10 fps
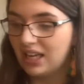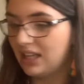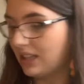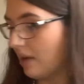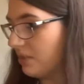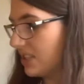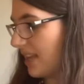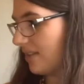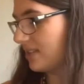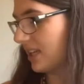That one
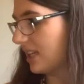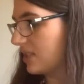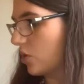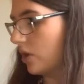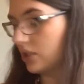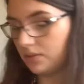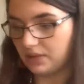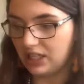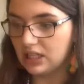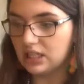sounds like it's going to
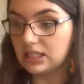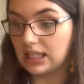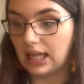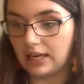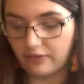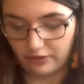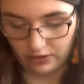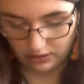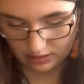be delightful.